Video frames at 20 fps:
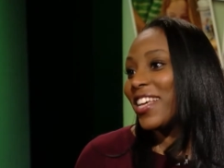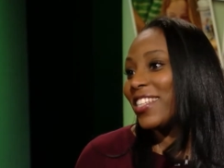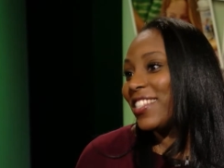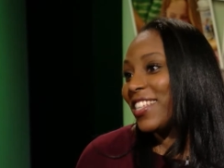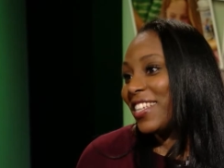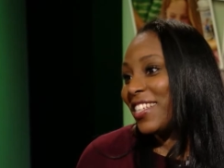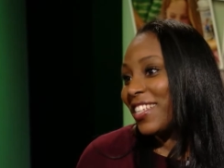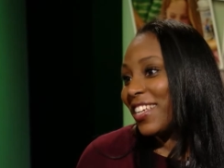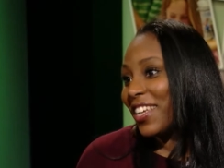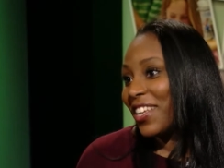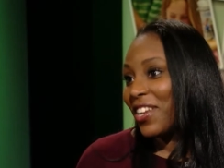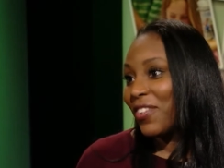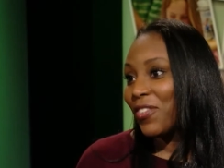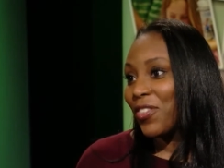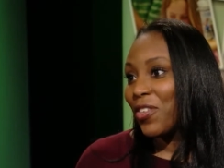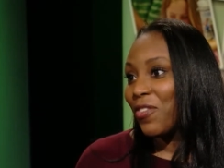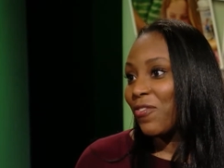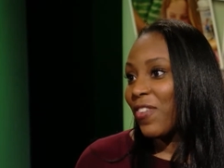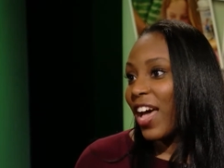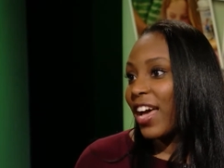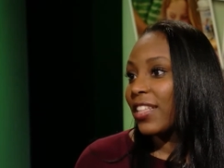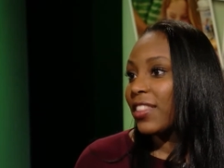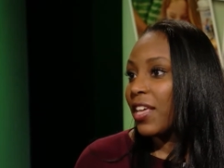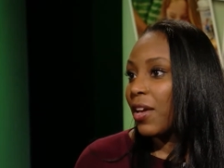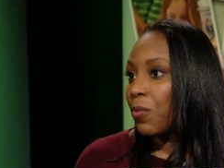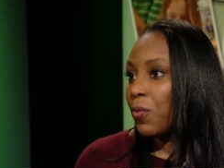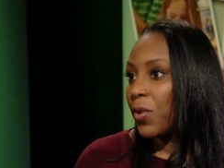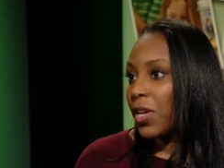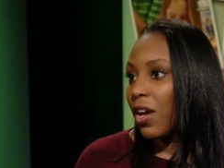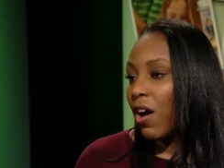it's indicative of the mm-hmm. fact
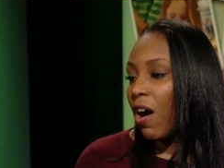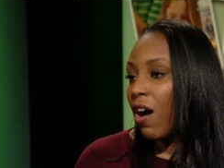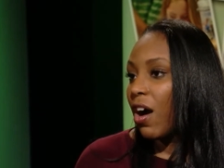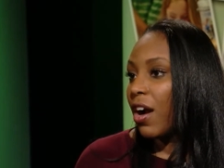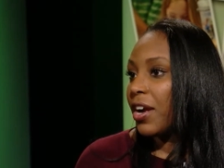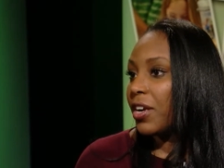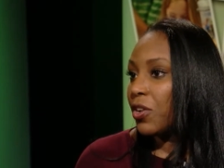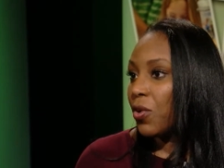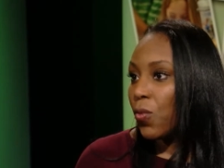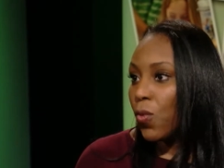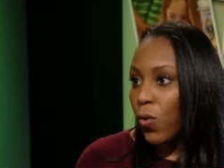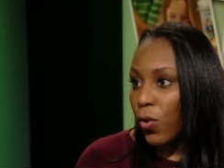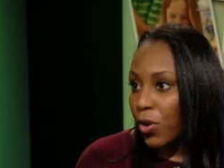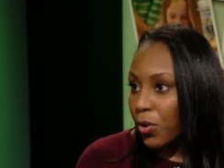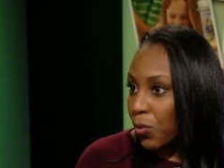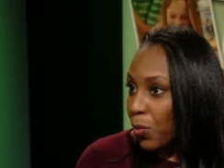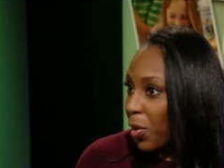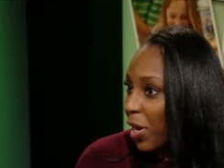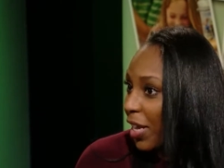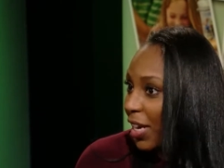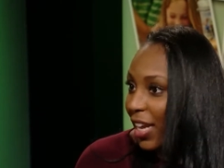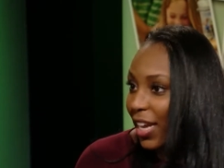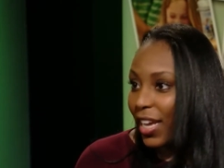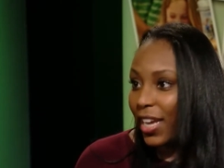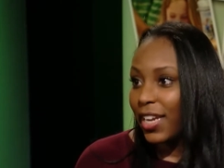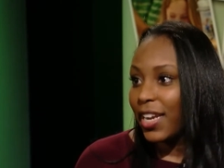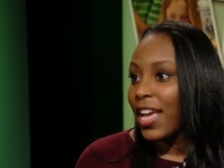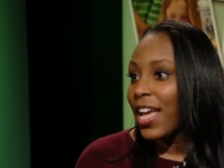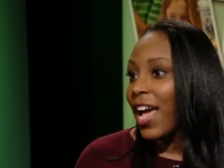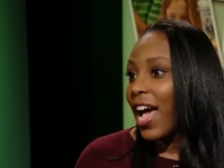that we are an
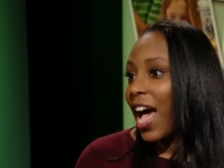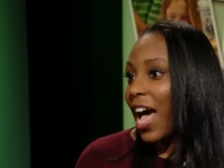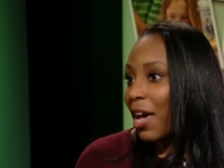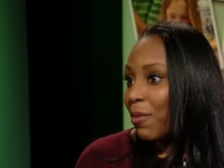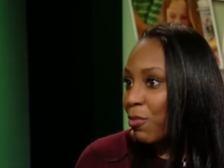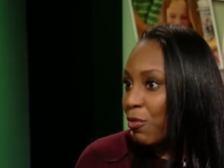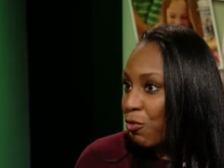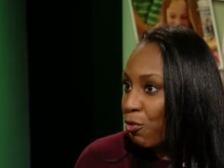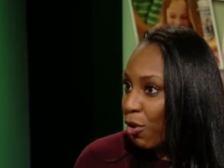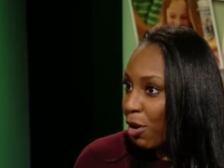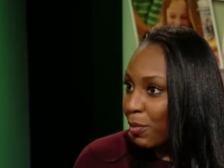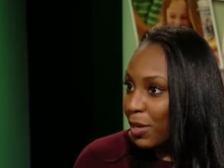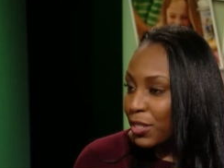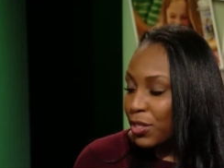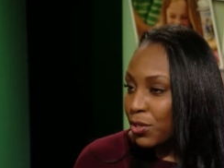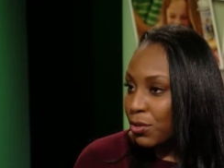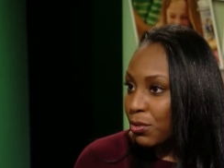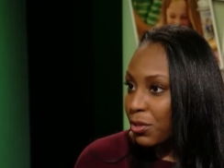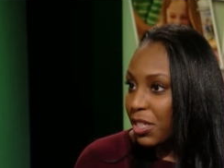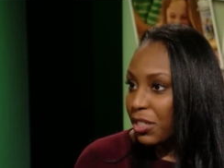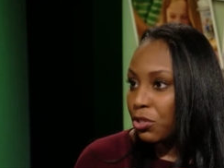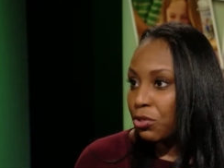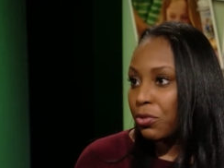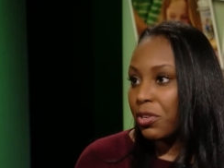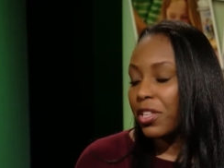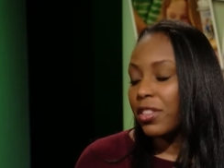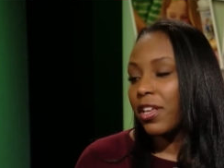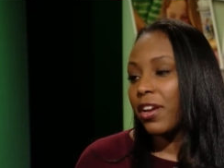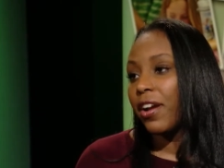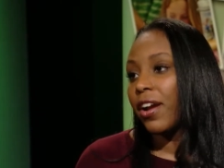award-winning, high-performing school
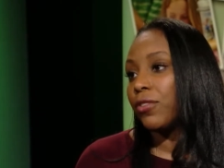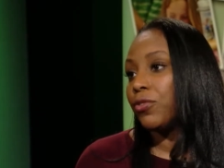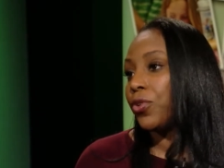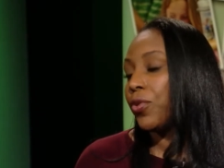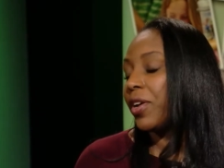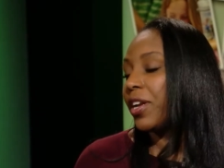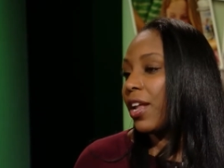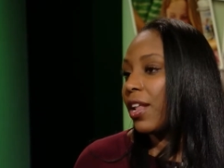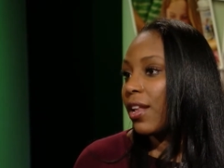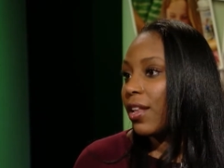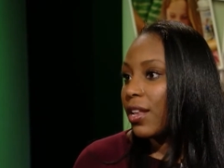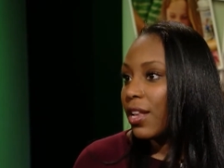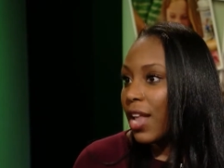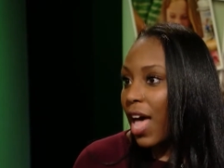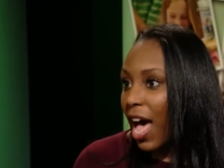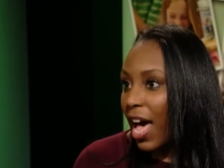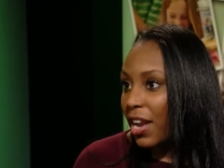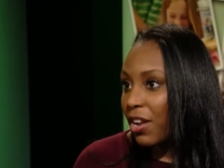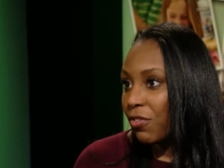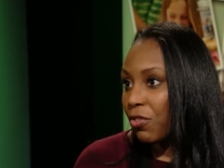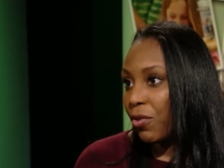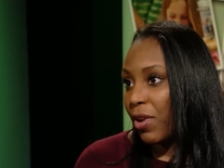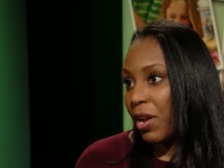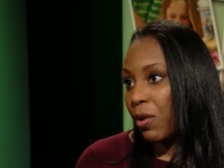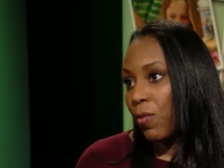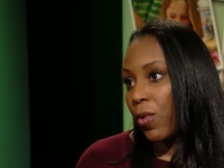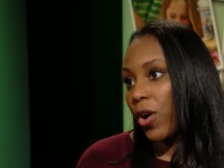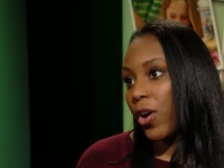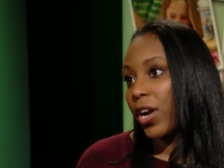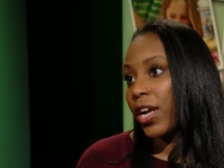district. They're doing a lot of
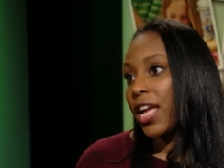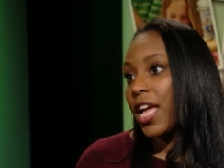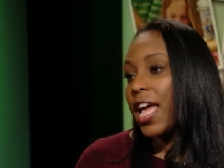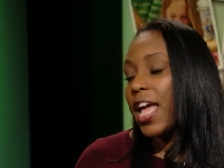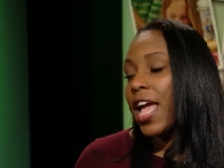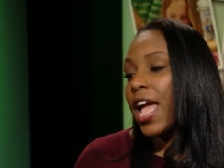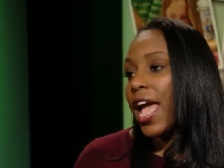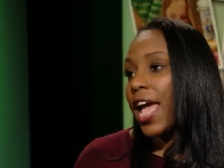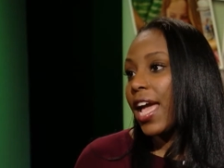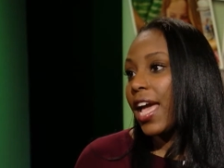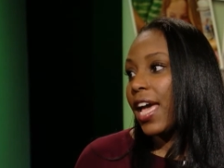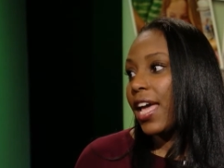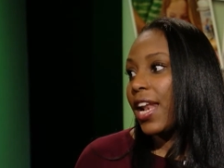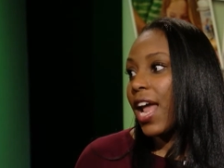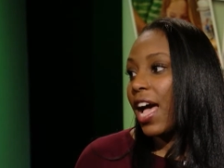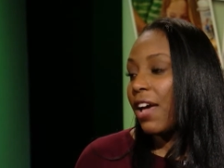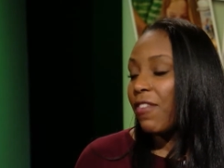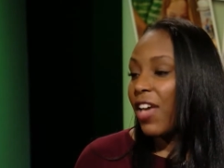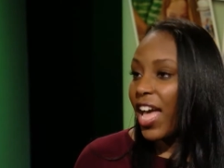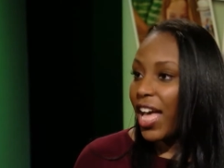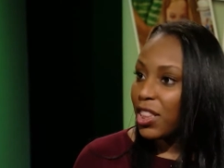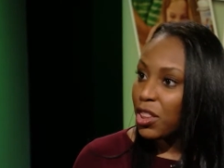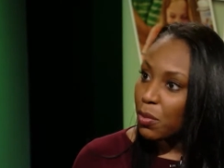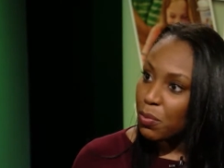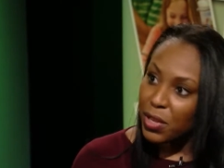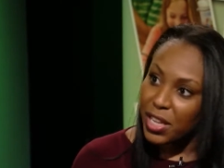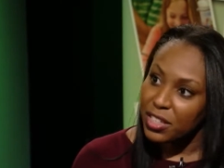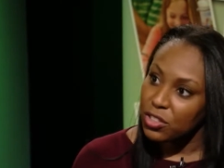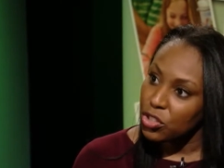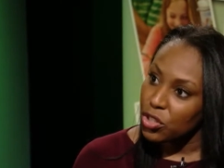great work, and I've had the
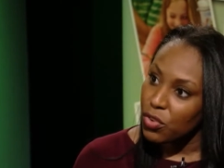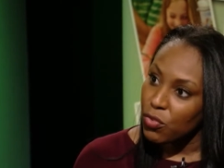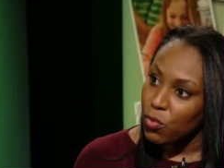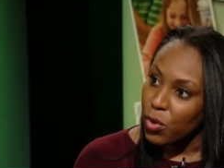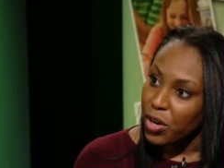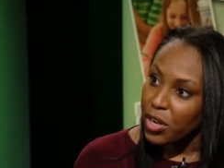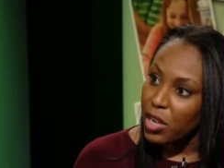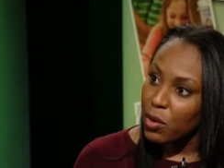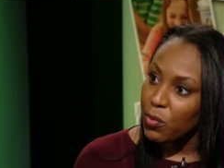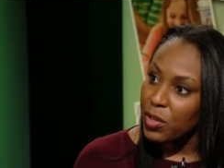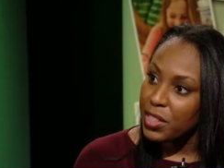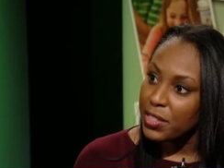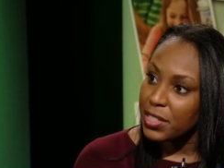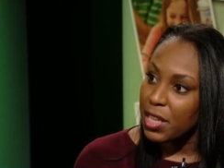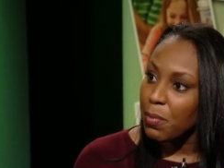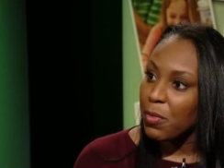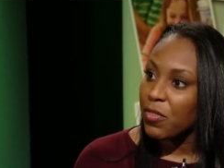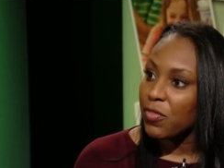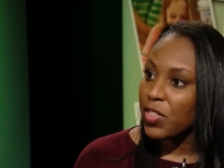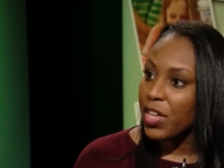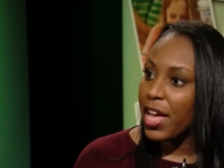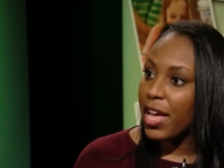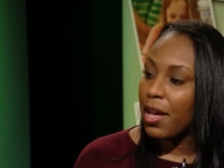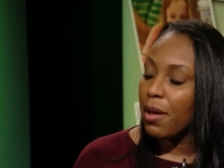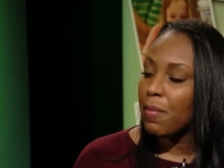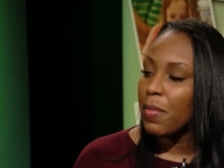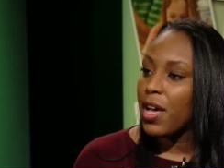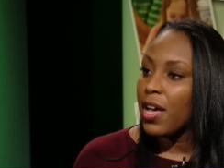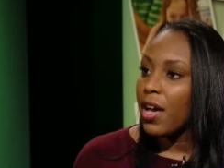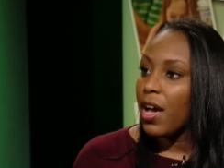pleasure of working with some of
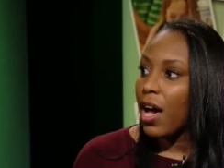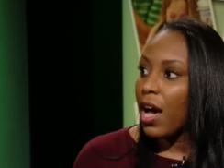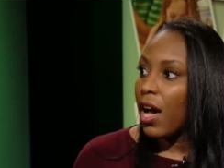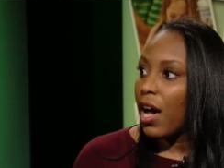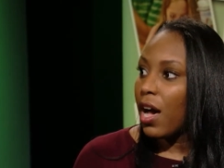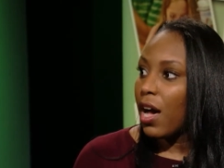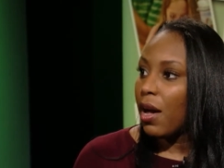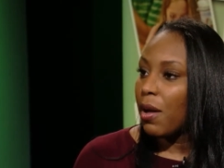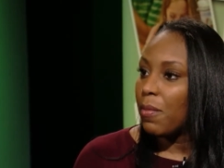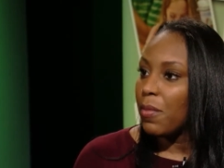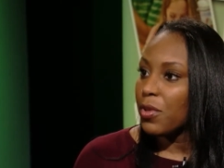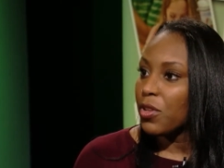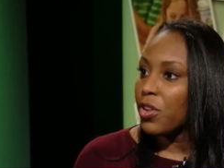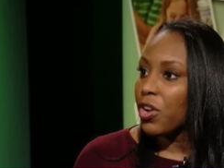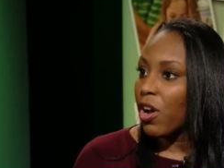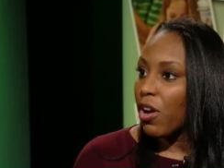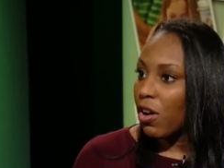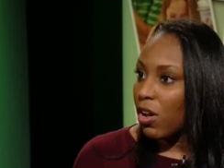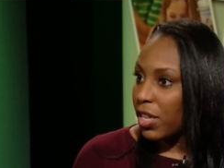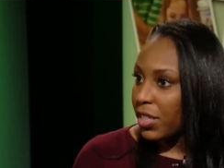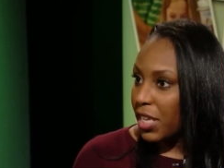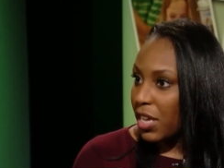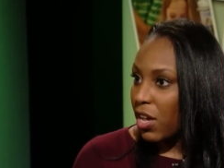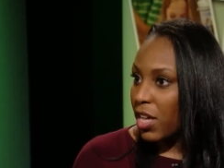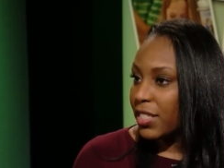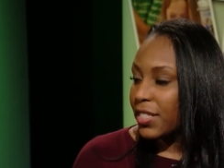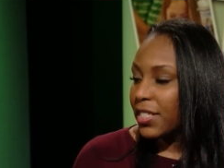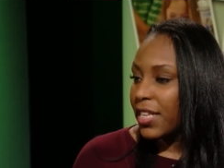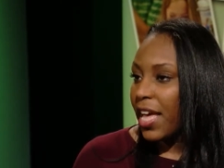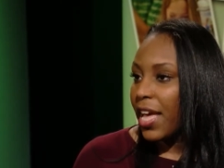them, um, you know, on the
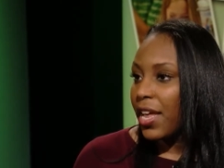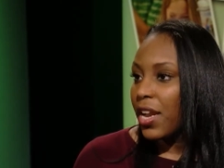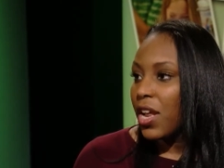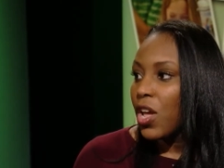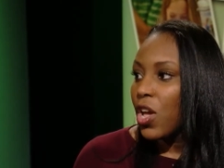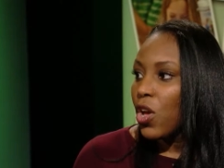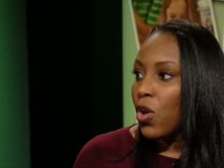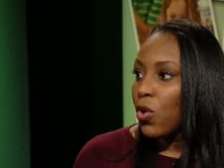onset